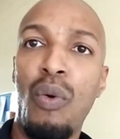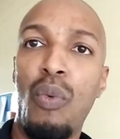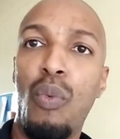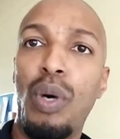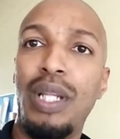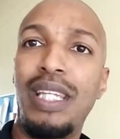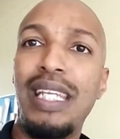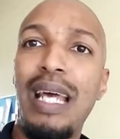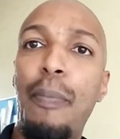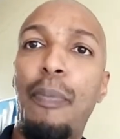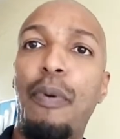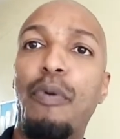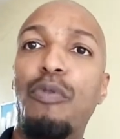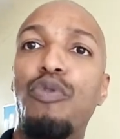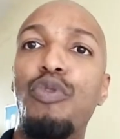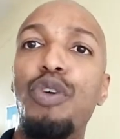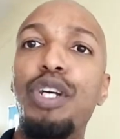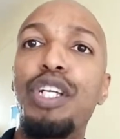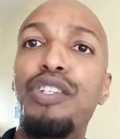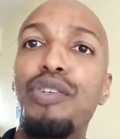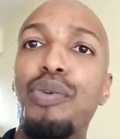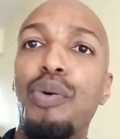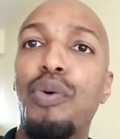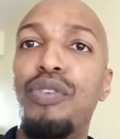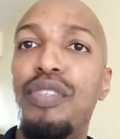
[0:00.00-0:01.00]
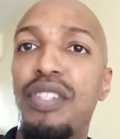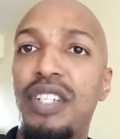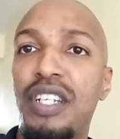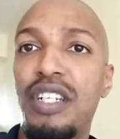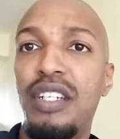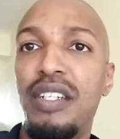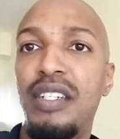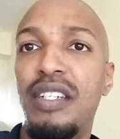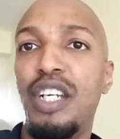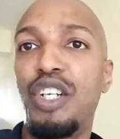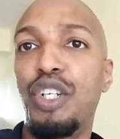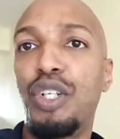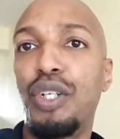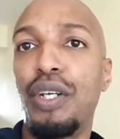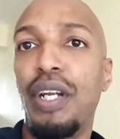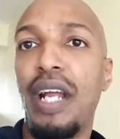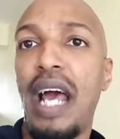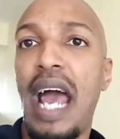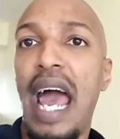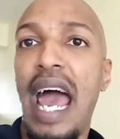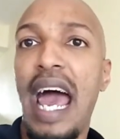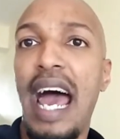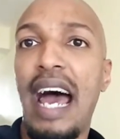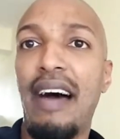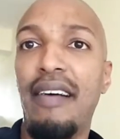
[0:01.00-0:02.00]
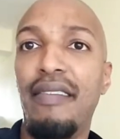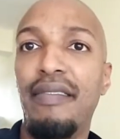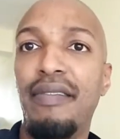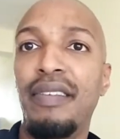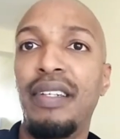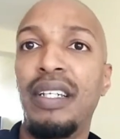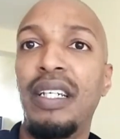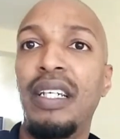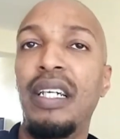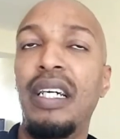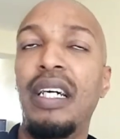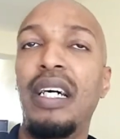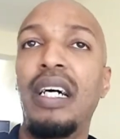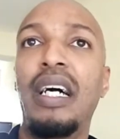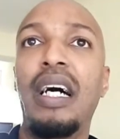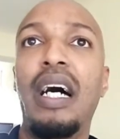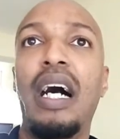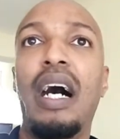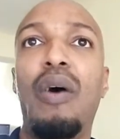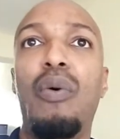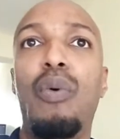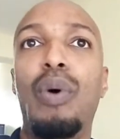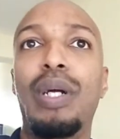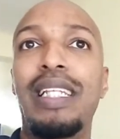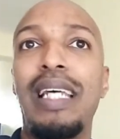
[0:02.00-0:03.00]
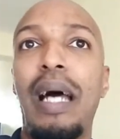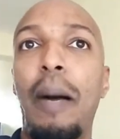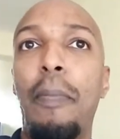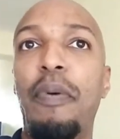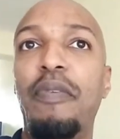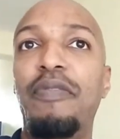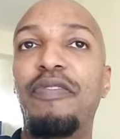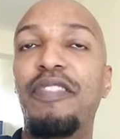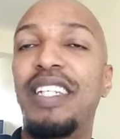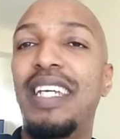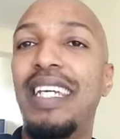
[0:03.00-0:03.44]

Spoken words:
what type of resources they should have, what type of